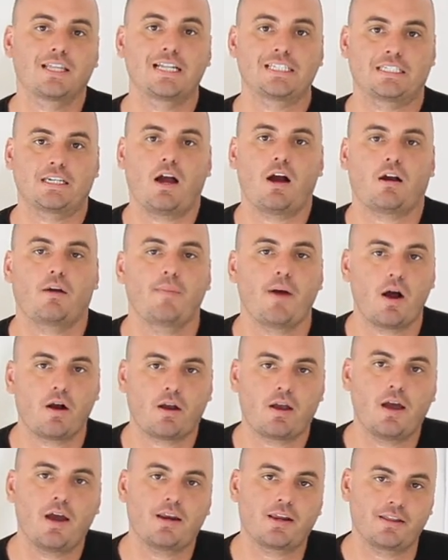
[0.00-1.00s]
let's talk about
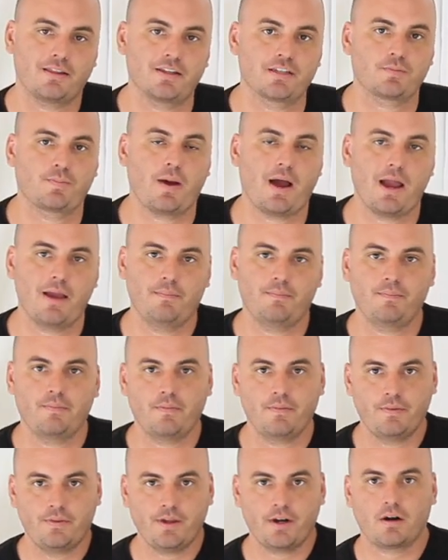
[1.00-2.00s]
cutting this pipe.
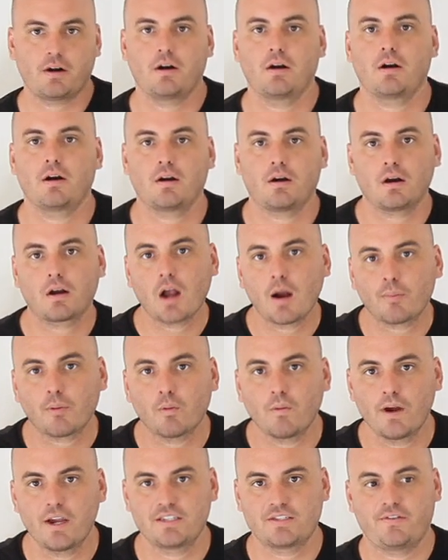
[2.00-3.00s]
There are a couple
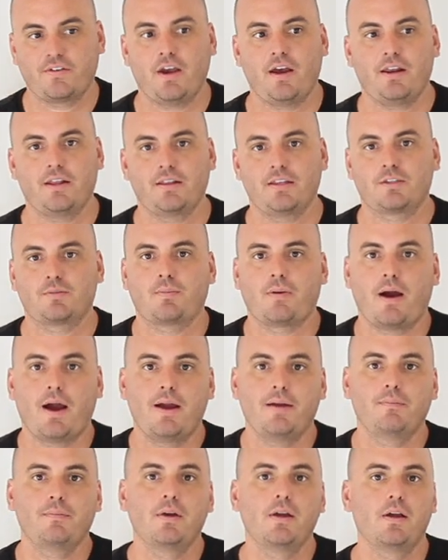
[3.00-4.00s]
ways of cutting this
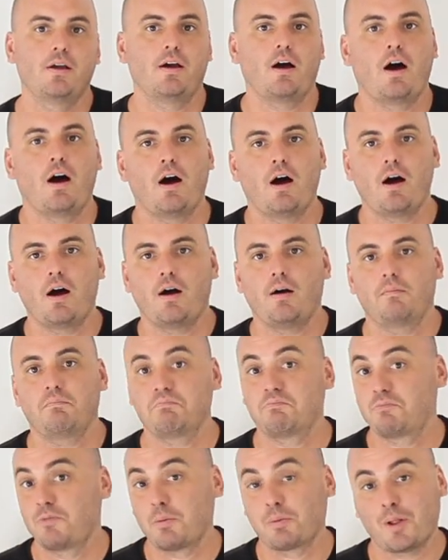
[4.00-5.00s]
pipe,
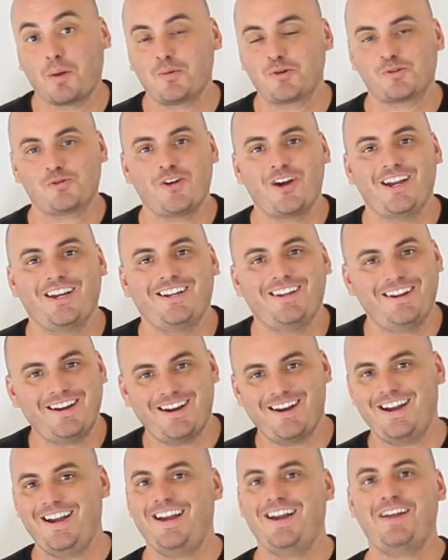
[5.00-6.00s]
the plumber's way
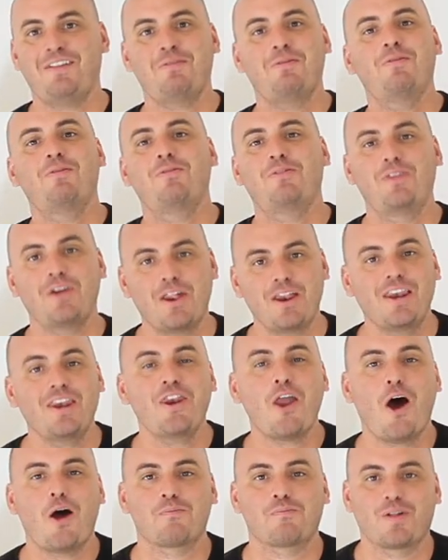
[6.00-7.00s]
and the
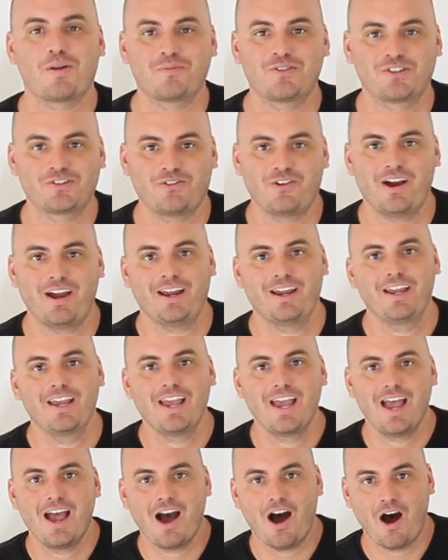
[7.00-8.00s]
non-plumber's way.
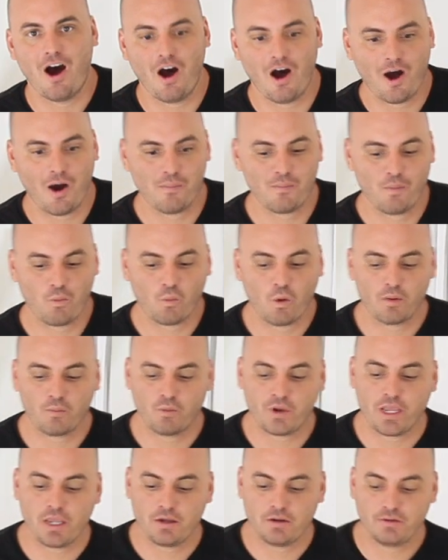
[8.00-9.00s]
What
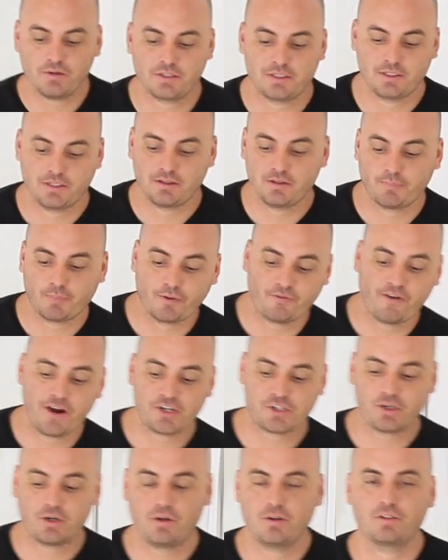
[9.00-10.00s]
we use,
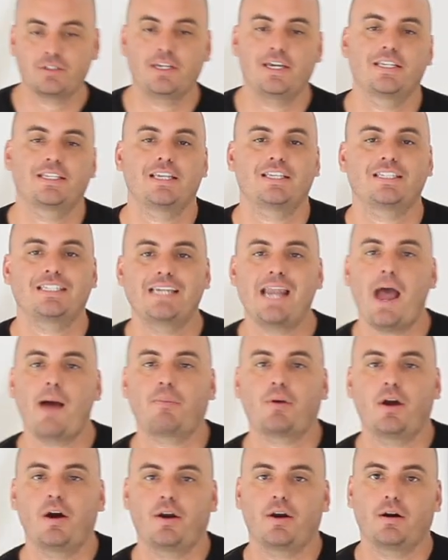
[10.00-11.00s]
professionals, is a
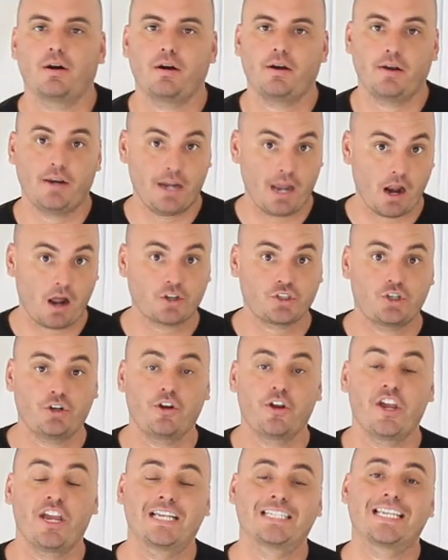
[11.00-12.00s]
snap cutter, and I'll show
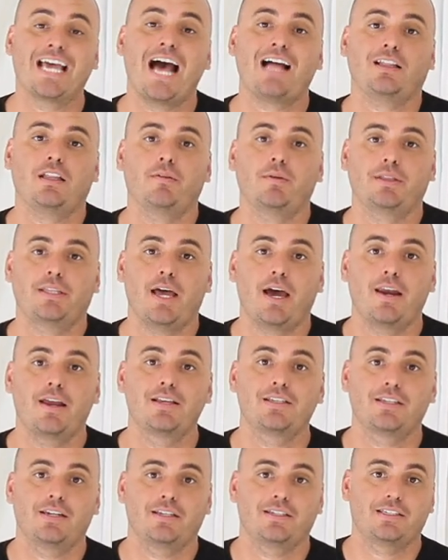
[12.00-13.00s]
you exactly what that
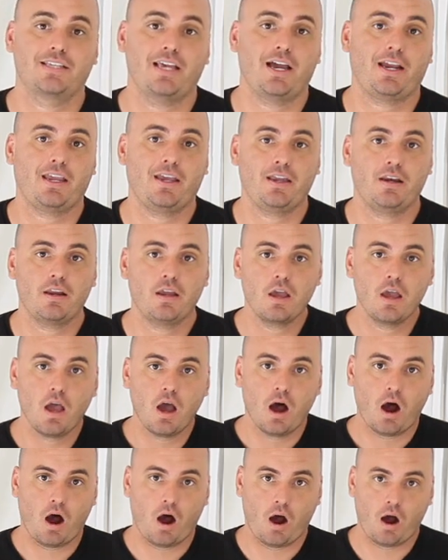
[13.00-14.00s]
is in a second.
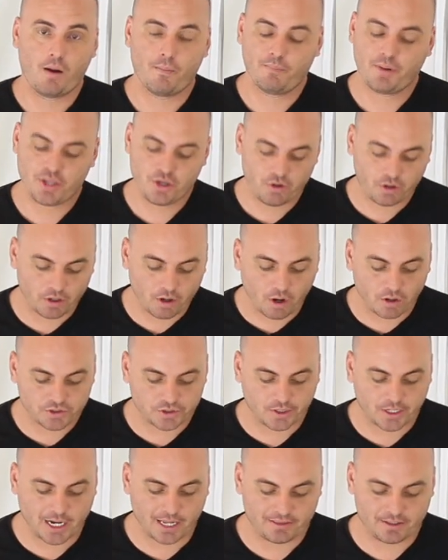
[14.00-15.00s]
But you can
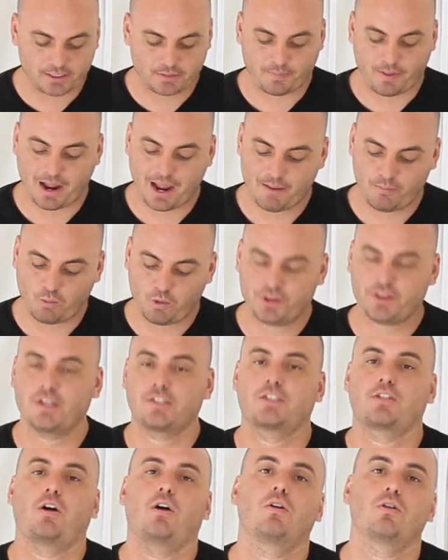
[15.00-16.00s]
also cut this pipe with a
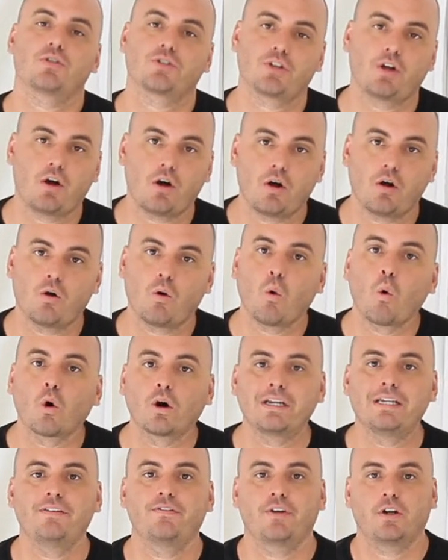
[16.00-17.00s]
Sawzall or
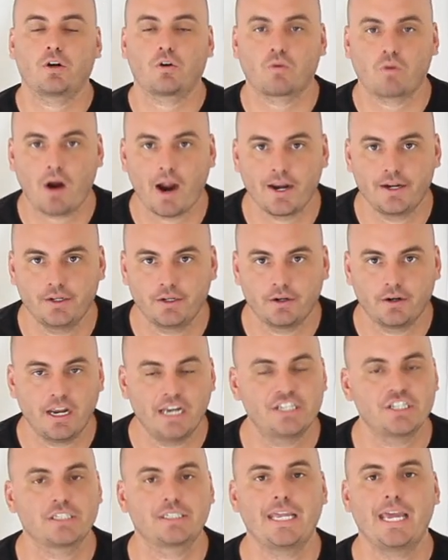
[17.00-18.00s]
even a grinder. It
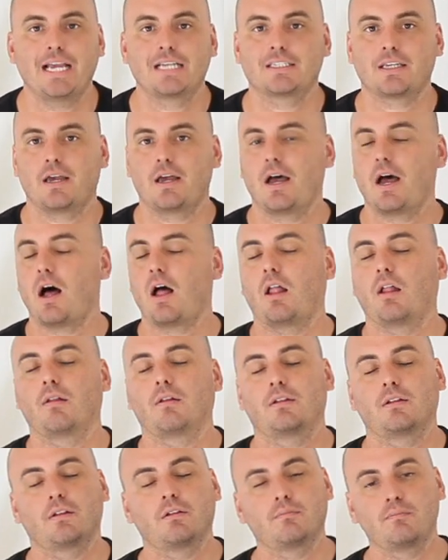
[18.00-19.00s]
just takes a
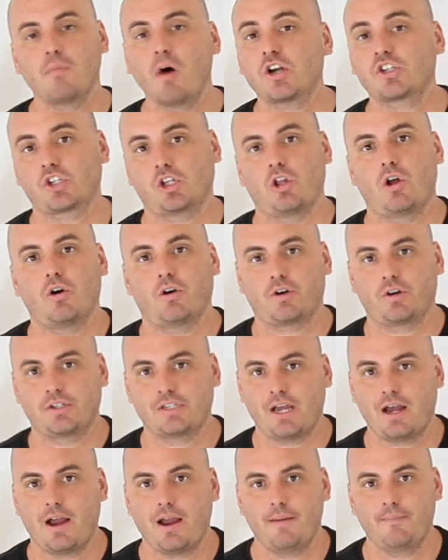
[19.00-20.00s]
much longer
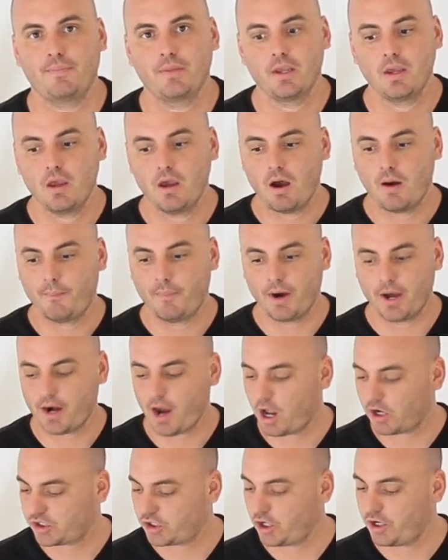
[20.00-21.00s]
time. But
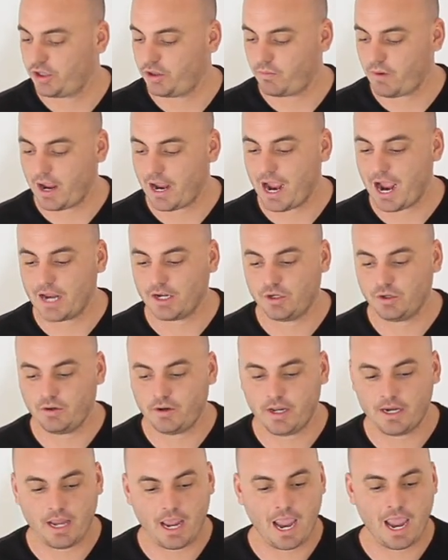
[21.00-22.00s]
I'll show you the way I do
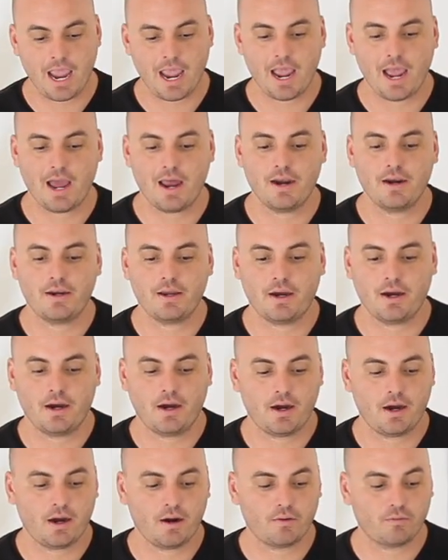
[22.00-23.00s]
it, and
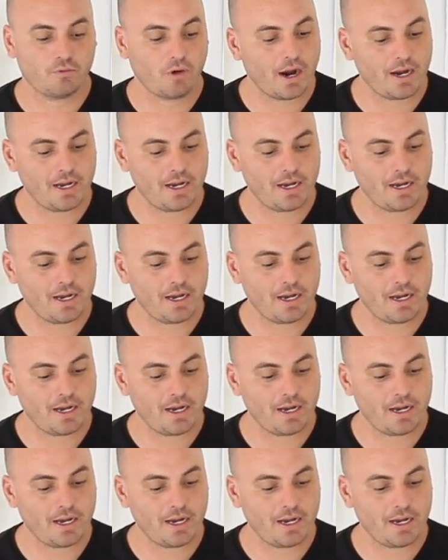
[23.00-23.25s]
I'll